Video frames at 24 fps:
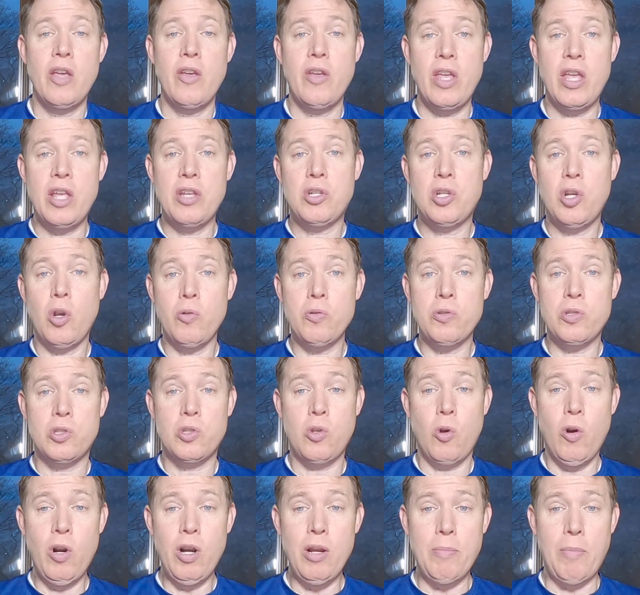He chose
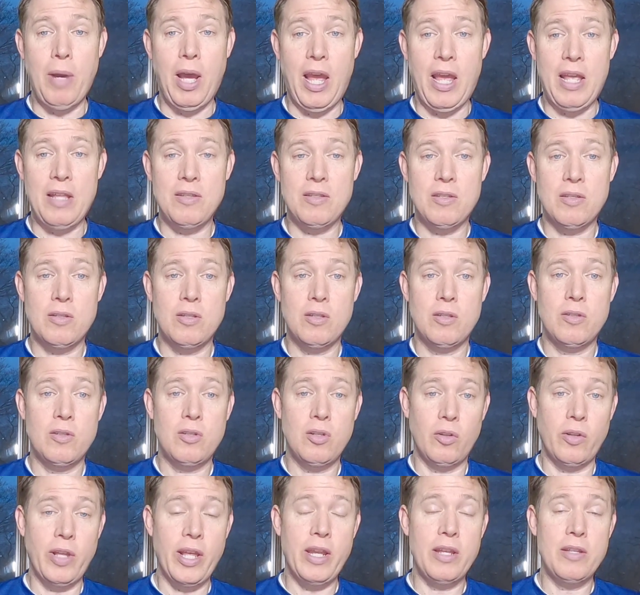Zoramites
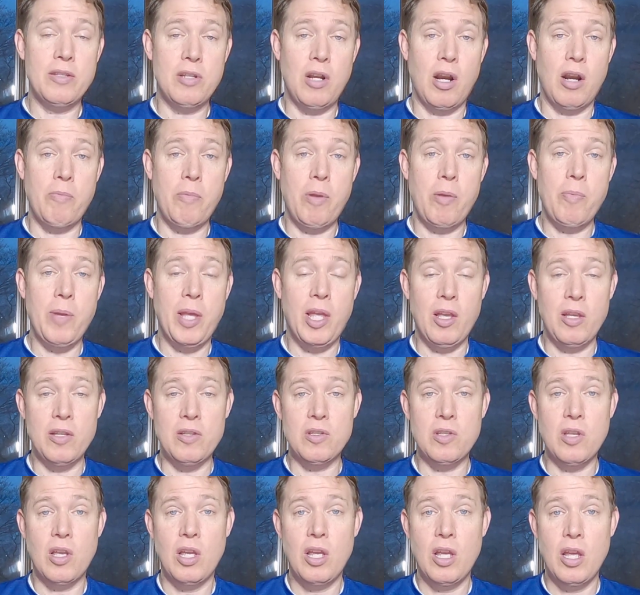to lead his army
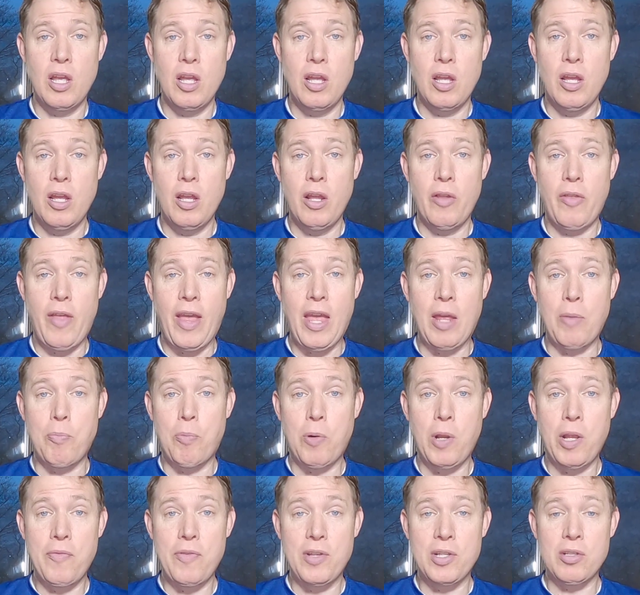because they had
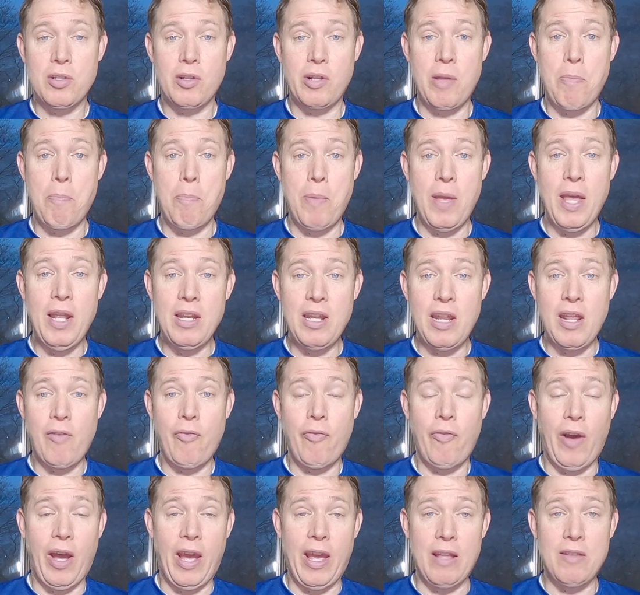previously been
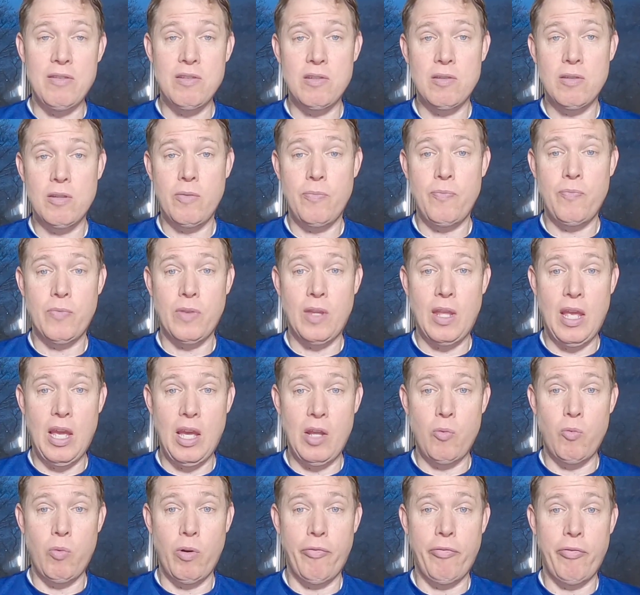Nephites
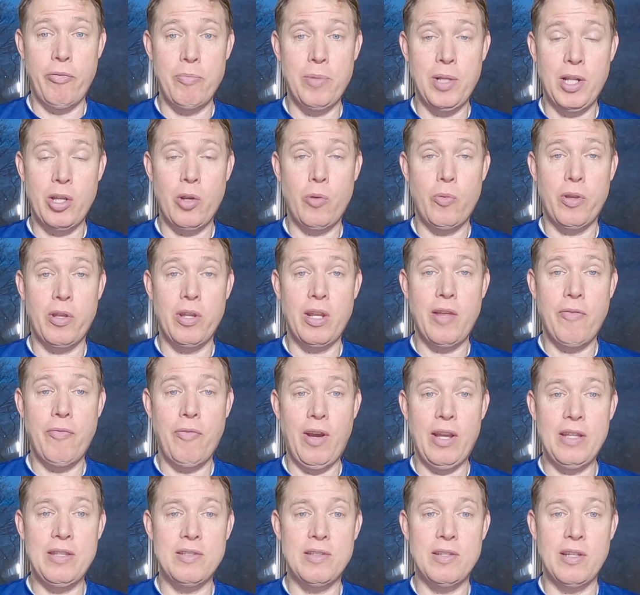and were familiar with
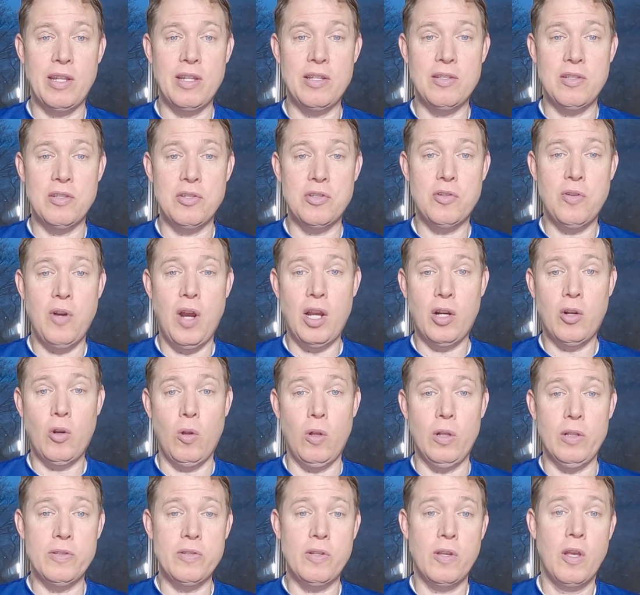Nephite cities and
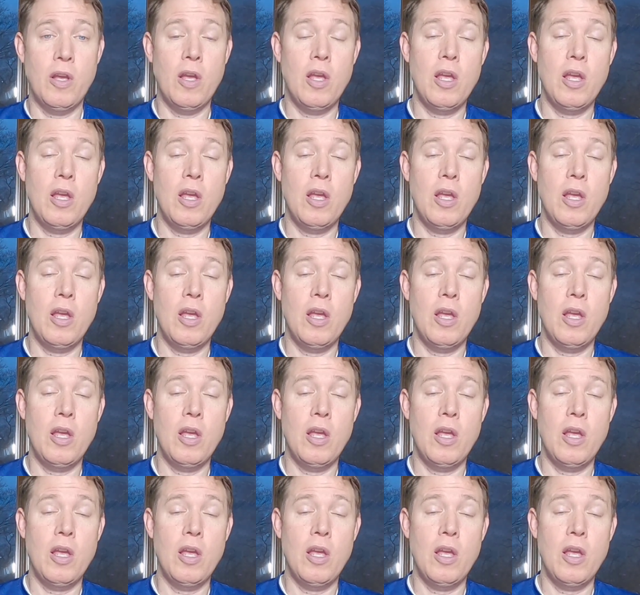strongholds.